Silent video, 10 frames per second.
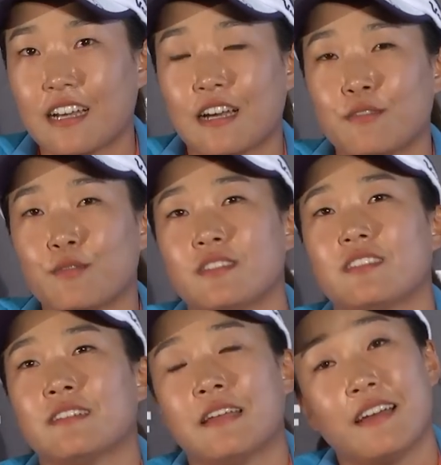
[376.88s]
I want,
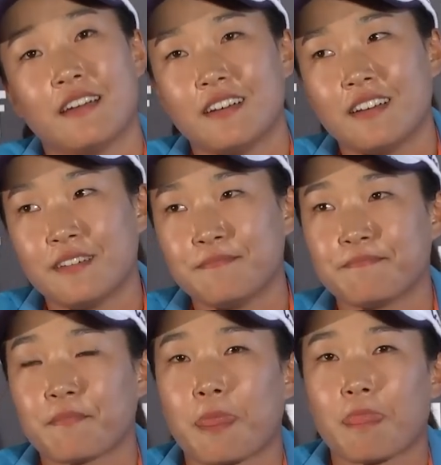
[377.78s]
uh, yeah. Um,
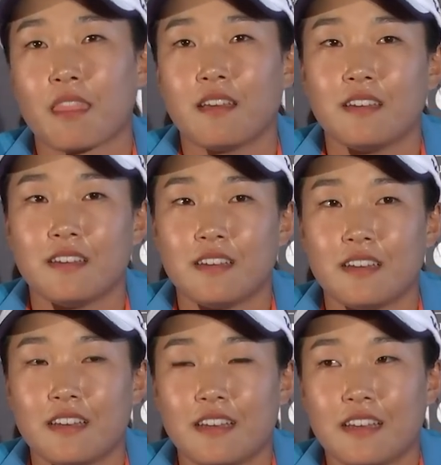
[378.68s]

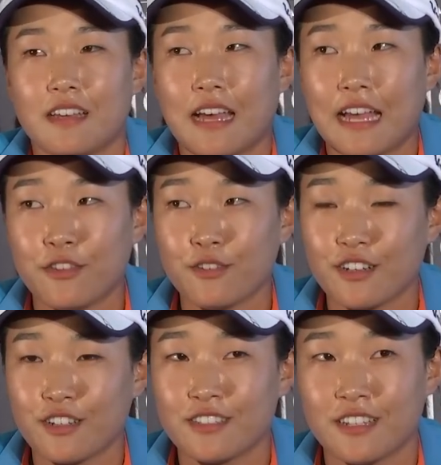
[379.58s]
I know
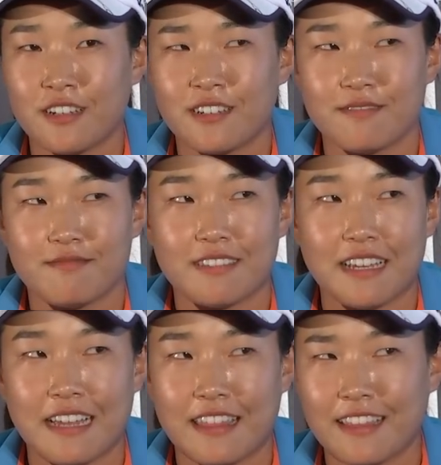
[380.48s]
there is a
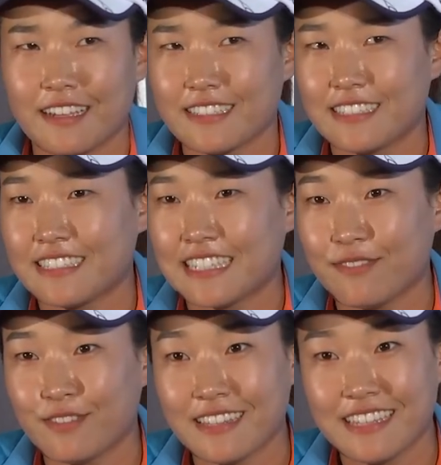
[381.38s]
I think
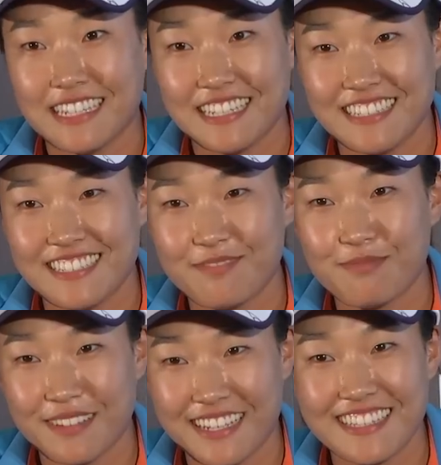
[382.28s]
seven Lees
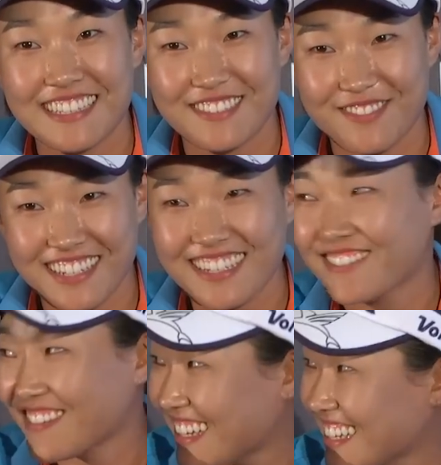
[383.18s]
playing this week,
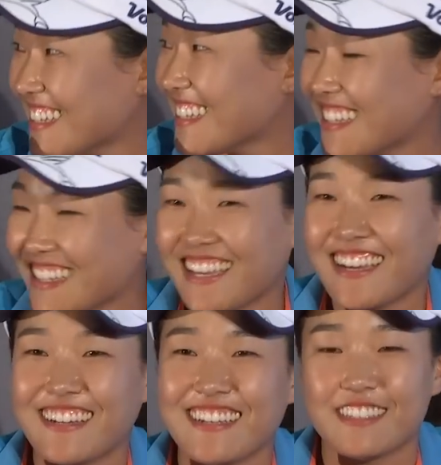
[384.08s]
right? Mm -hmm.
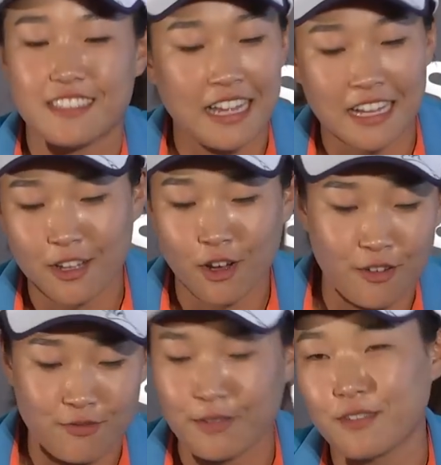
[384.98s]
Yeah, mm-hmm. it's not
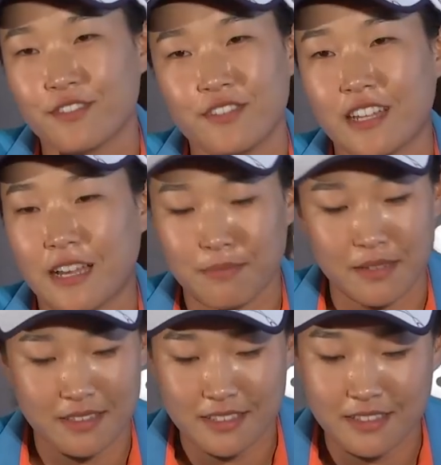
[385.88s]
all from Korea,
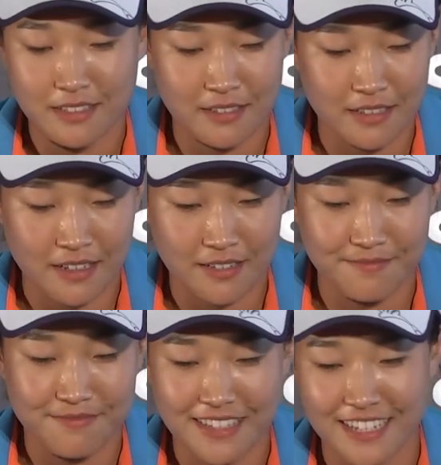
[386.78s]
but still uh,
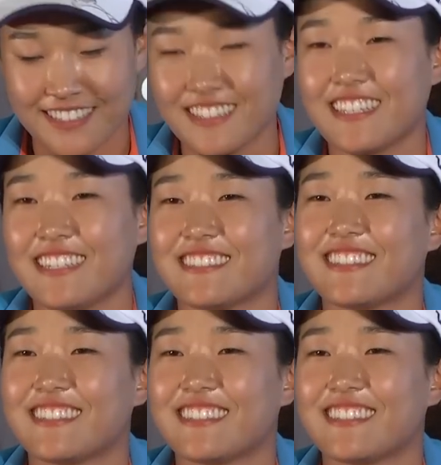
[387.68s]
lots of Lees.